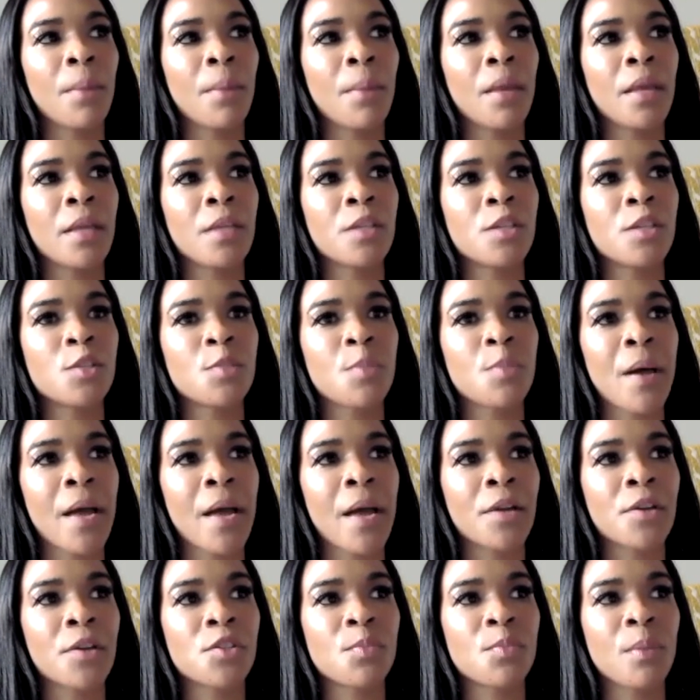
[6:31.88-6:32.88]

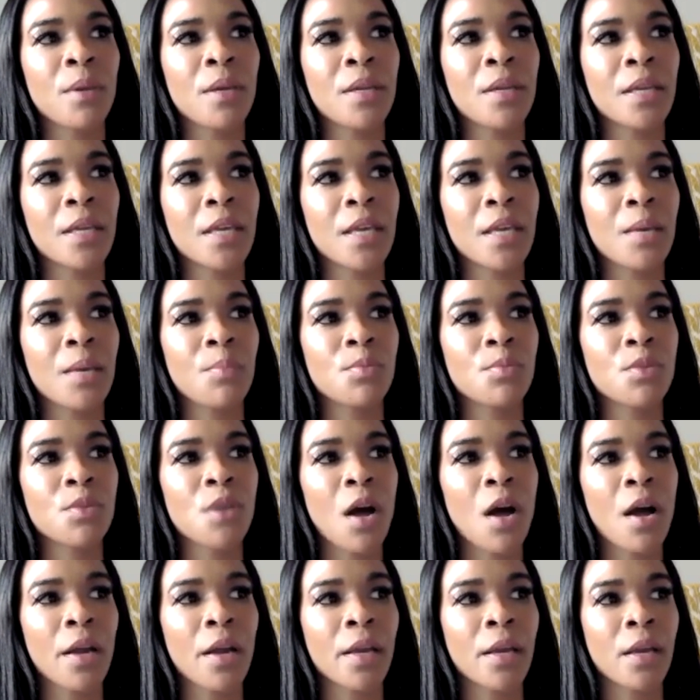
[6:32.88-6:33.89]
inspires me to keep
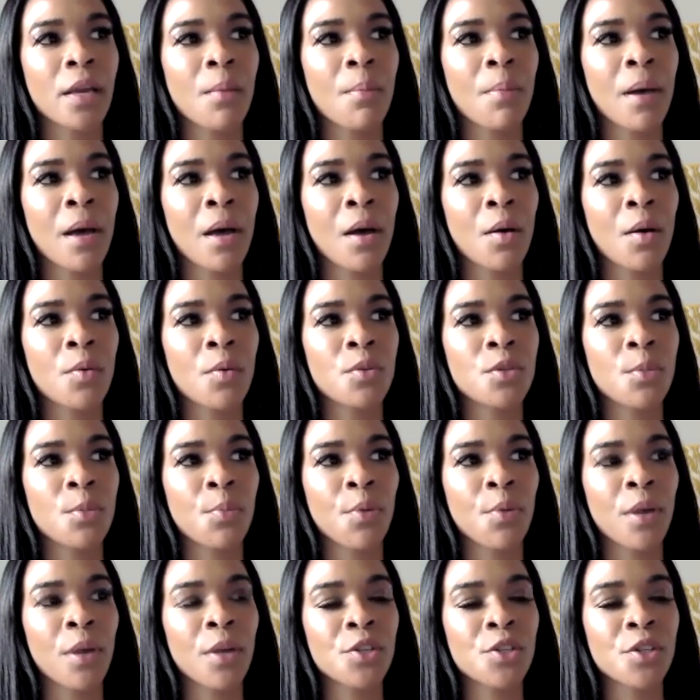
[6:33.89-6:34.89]
talking about
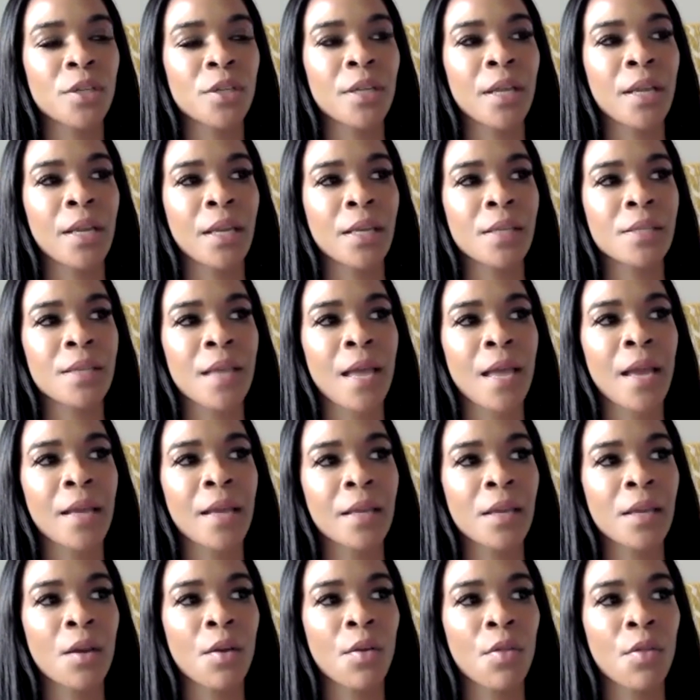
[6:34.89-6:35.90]
depression and
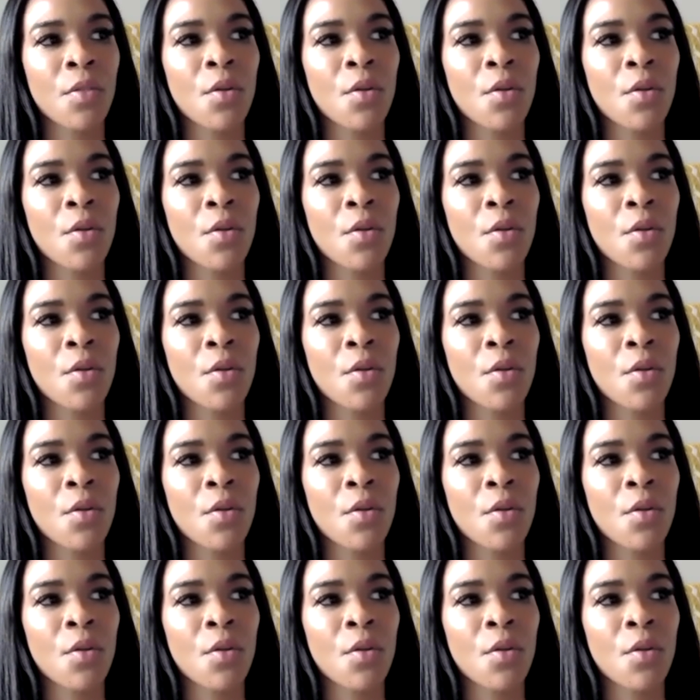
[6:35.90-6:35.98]
anxiety are